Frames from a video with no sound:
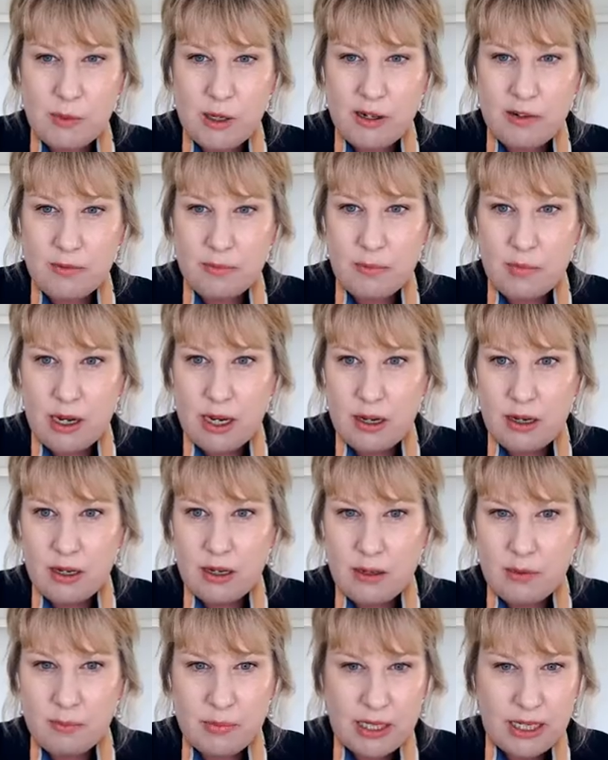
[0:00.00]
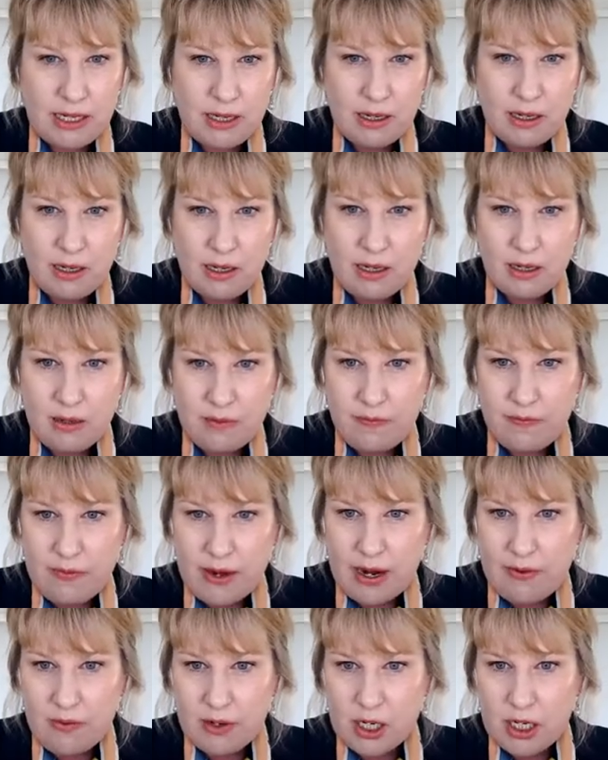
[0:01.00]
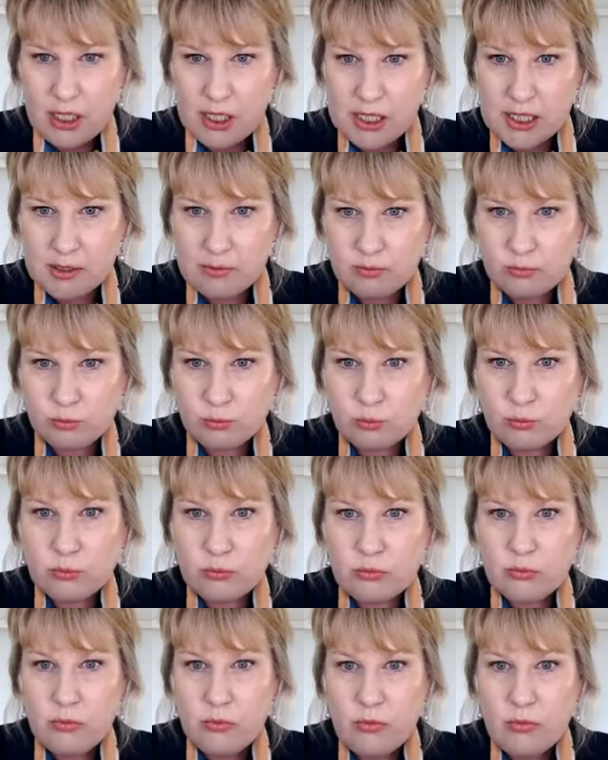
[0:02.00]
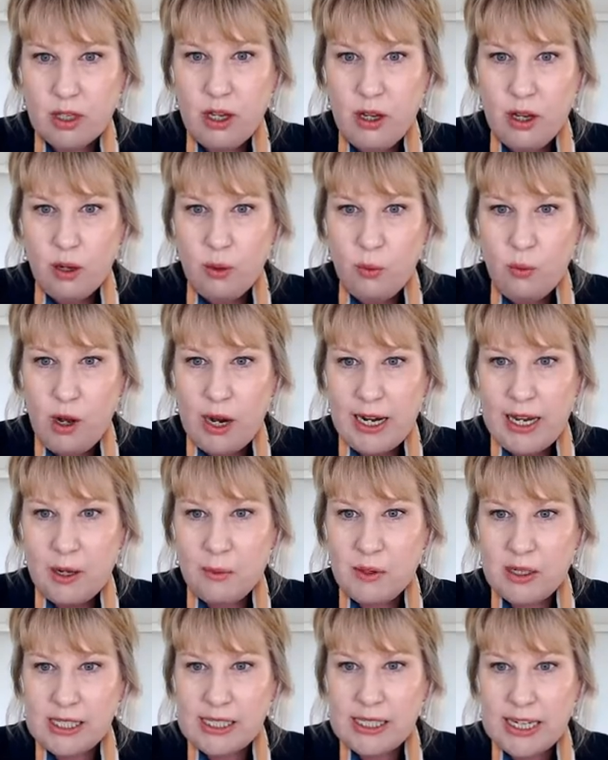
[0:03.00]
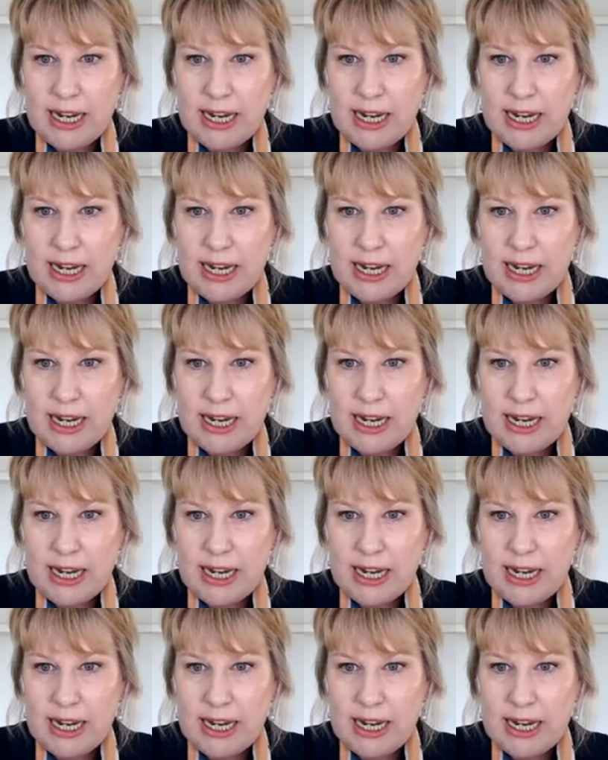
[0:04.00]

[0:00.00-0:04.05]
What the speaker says: of my particular favourites. Why do you want to stay